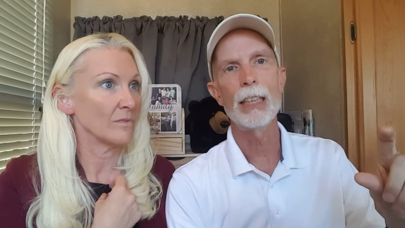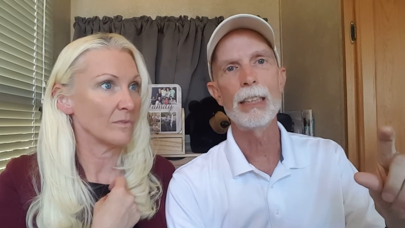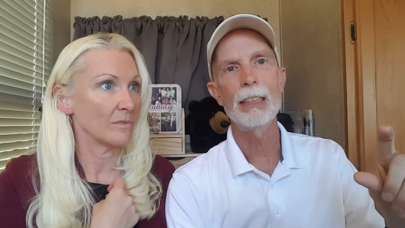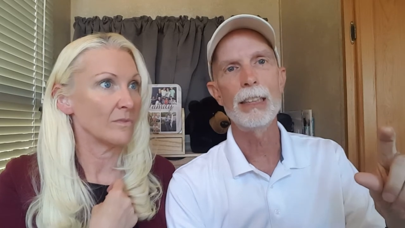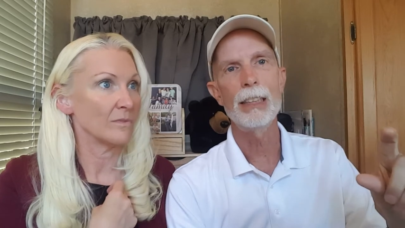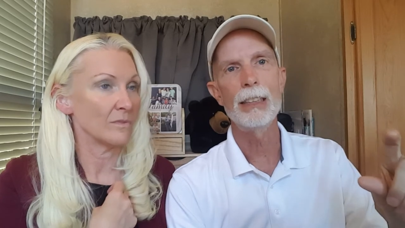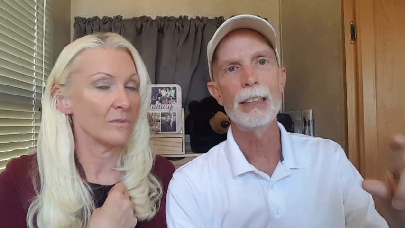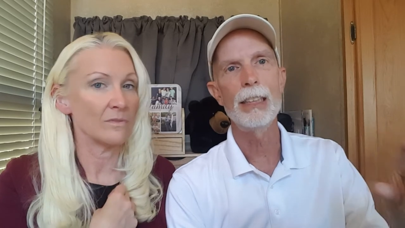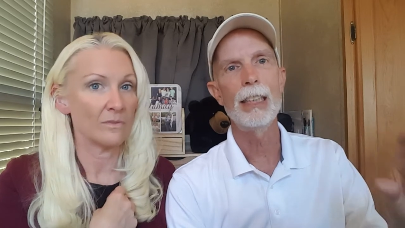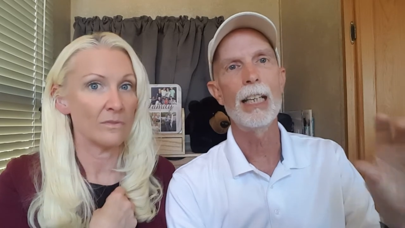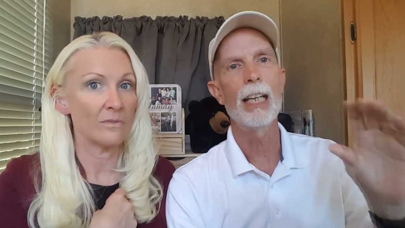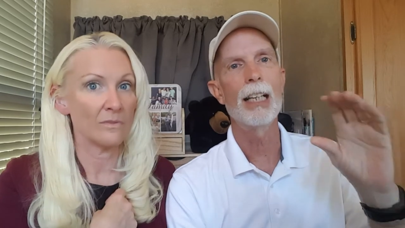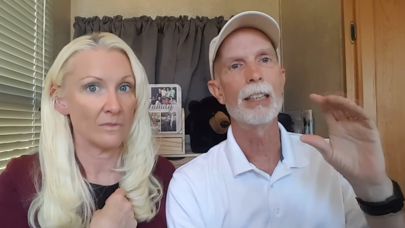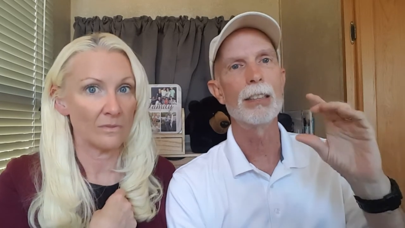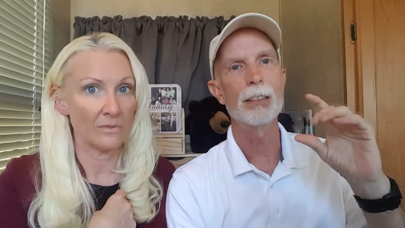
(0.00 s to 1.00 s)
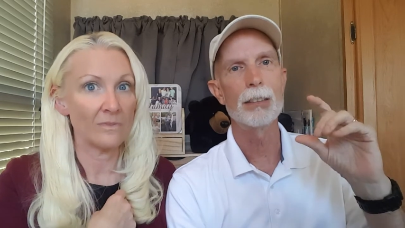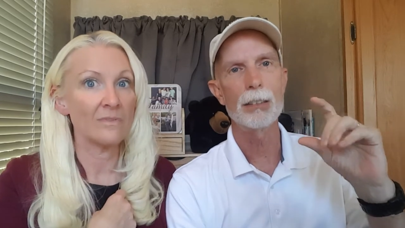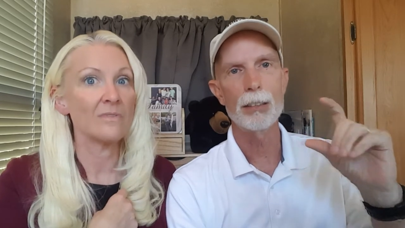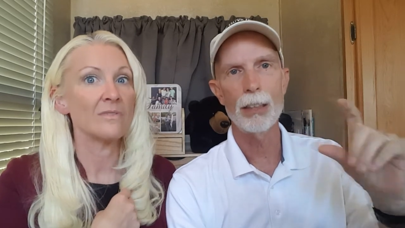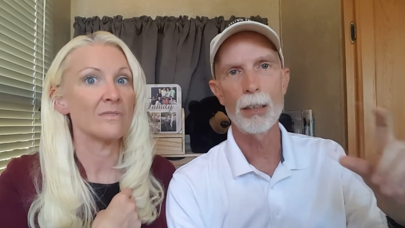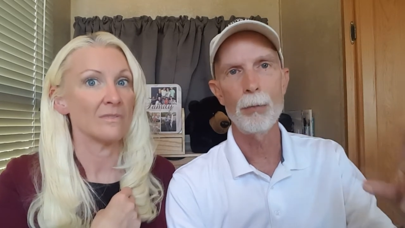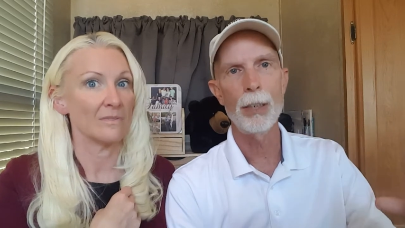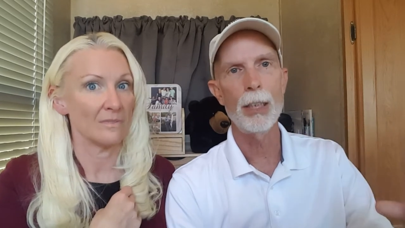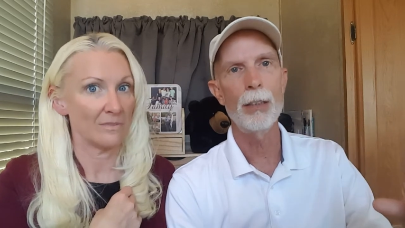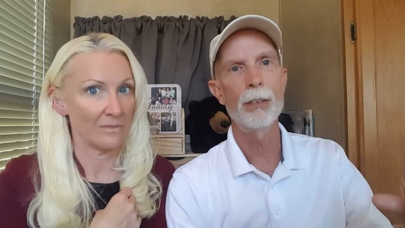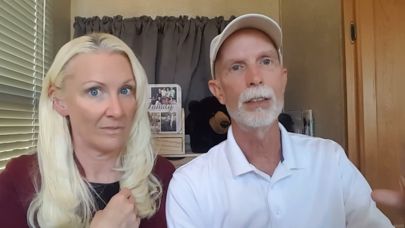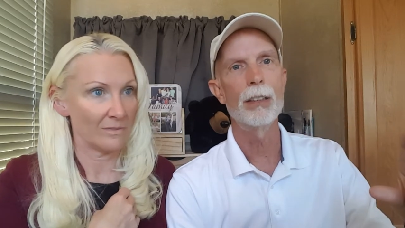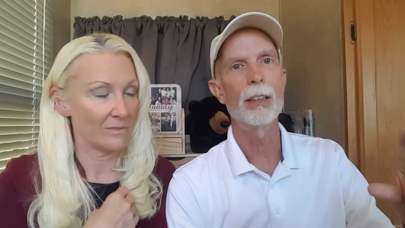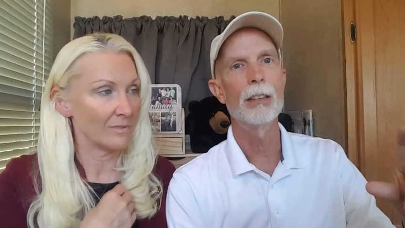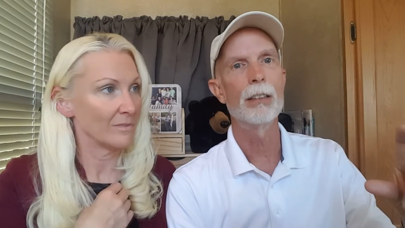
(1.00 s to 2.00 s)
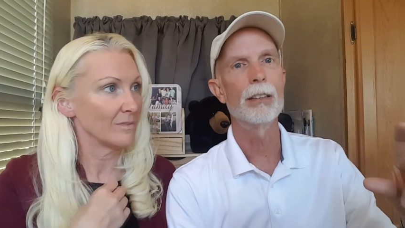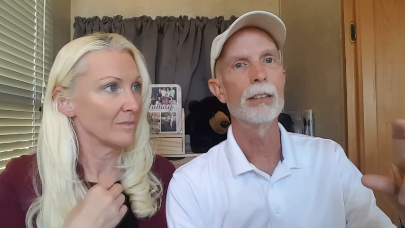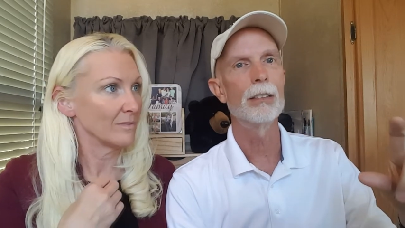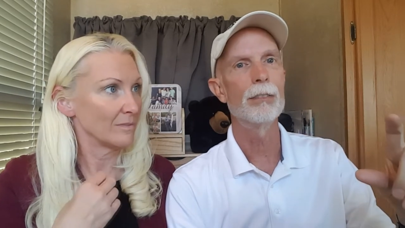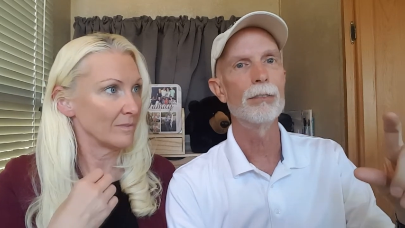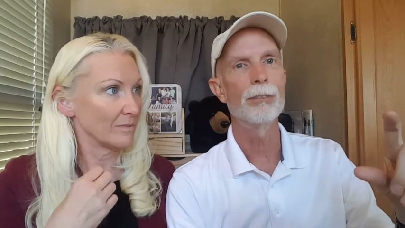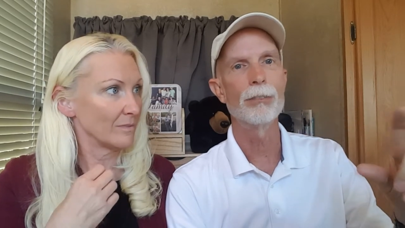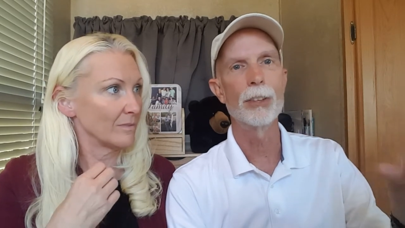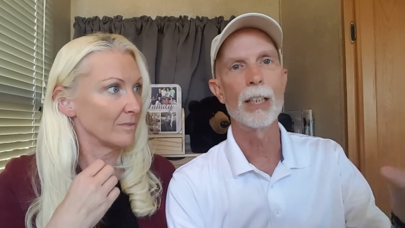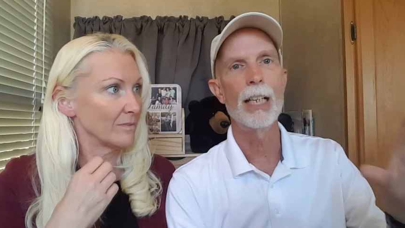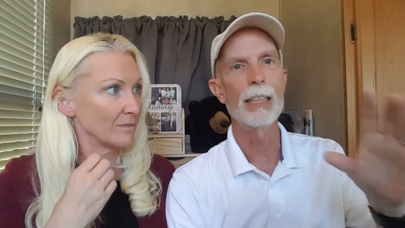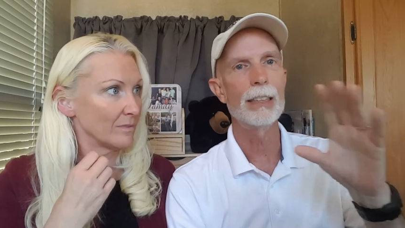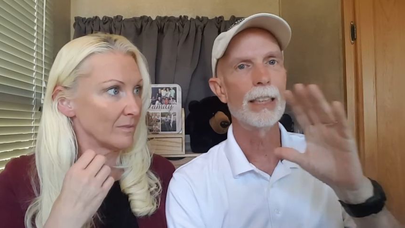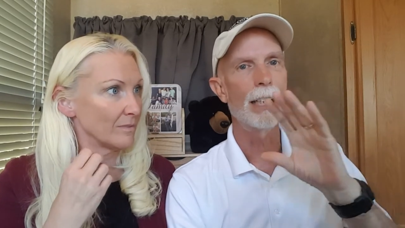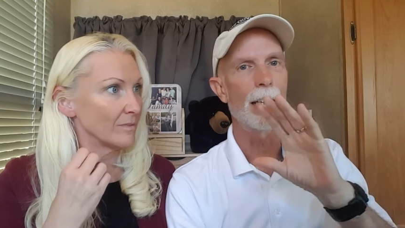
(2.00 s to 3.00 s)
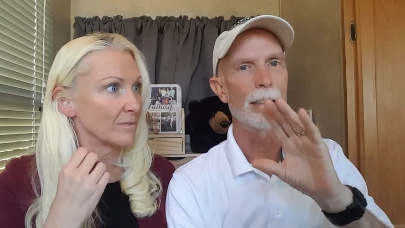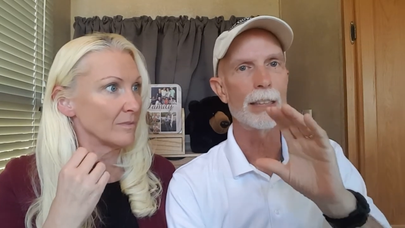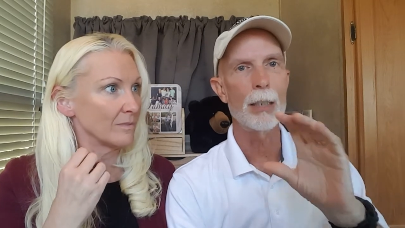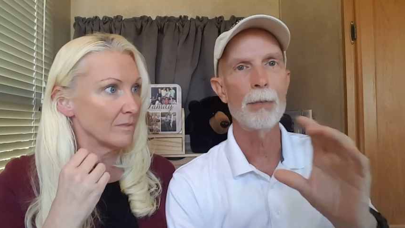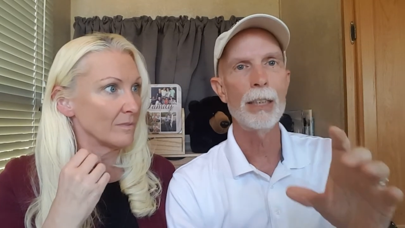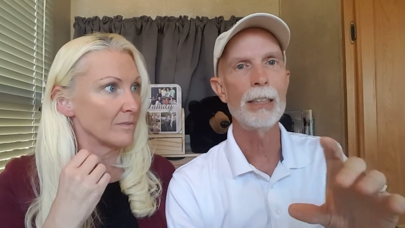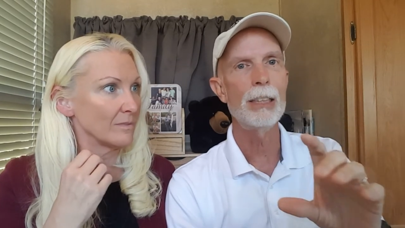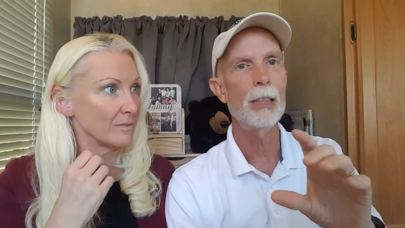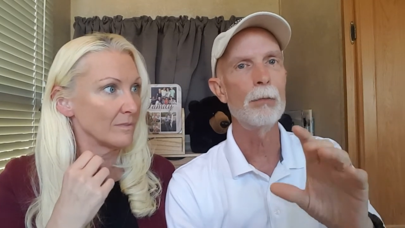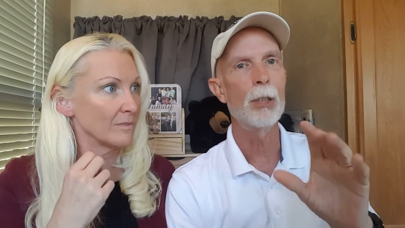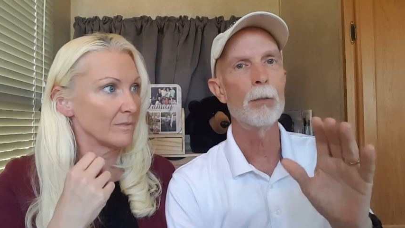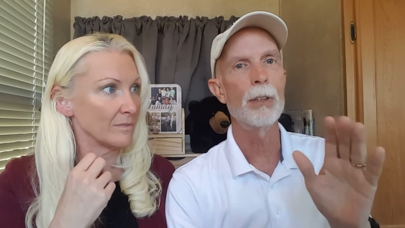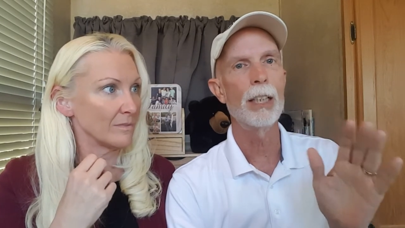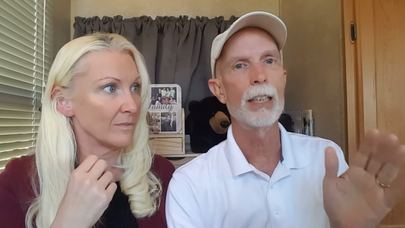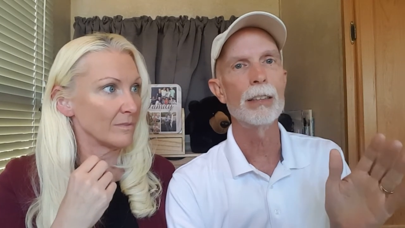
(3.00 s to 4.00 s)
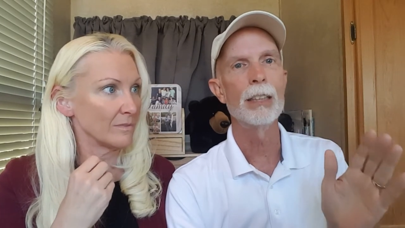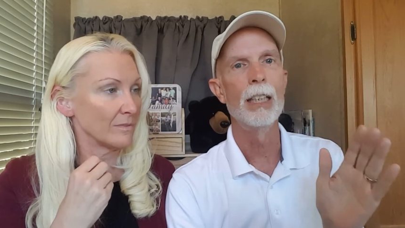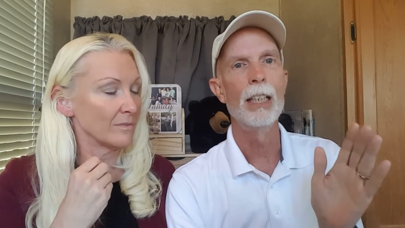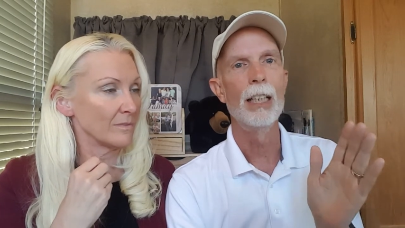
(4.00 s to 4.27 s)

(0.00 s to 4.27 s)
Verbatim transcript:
Speaker 1: AT&T has, how many uh, Verizon has, how many T-Mobile has.